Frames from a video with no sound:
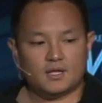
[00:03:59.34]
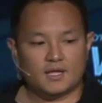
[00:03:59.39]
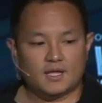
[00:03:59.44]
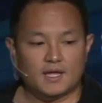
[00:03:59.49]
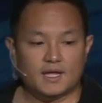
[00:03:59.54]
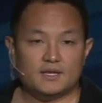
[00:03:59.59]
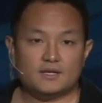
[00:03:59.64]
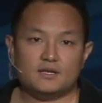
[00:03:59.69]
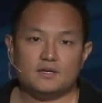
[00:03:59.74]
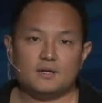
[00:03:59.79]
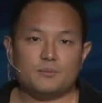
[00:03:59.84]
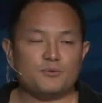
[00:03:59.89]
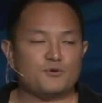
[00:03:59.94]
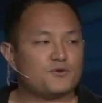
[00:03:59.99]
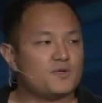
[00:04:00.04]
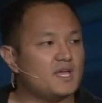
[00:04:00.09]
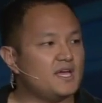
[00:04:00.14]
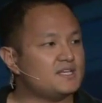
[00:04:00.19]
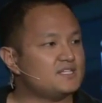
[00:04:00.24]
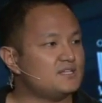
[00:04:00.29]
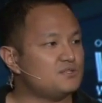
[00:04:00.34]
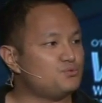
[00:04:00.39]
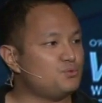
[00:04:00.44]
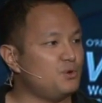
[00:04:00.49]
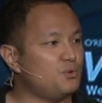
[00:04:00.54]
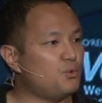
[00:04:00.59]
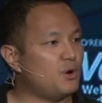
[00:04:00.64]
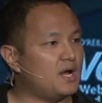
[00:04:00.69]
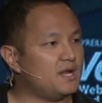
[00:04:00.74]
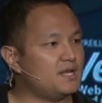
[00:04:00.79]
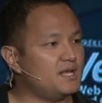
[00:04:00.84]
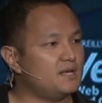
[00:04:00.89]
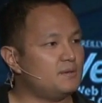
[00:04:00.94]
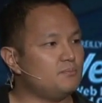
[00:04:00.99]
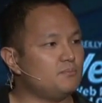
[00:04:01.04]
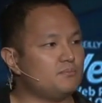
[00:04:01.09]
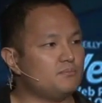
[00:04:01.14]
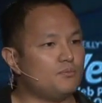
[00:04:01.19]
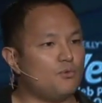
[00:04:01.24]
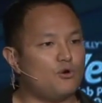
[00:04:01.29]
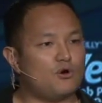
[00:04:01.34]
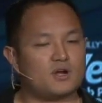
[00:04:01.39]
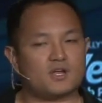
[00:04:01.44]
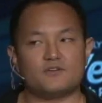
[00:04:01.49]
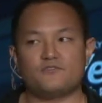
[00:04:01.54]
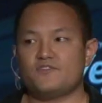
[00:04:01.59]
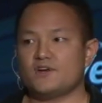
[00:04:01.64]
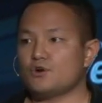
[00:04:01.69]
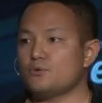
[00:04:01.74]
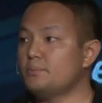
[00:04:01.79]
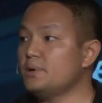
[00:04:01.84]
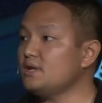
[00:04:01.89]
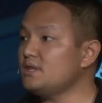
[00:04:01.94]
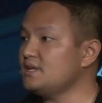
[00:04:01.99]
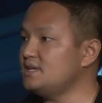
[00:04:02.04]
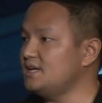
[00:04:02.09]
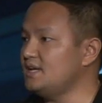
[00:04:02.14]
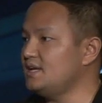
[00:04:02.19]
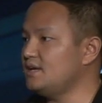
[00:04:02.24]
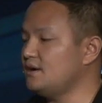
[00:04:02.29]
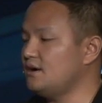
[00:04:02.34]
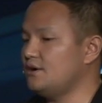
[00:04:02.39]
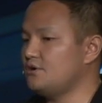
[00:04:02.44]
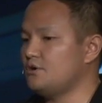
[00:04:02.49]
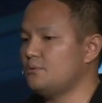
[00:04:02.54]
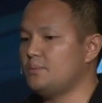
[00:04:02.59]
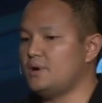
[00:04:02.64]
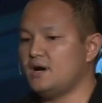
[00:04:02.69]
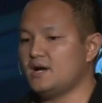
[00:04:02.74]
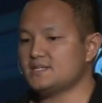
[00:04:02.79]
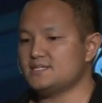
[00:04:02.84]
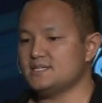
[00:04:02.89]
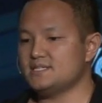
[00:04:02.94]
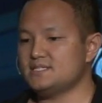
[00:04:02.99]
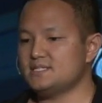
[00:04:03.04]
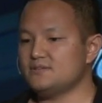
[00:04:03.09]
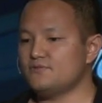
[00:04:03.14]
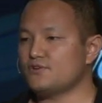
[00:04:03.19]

In a number of cases, we wanted more configurability on our boxes.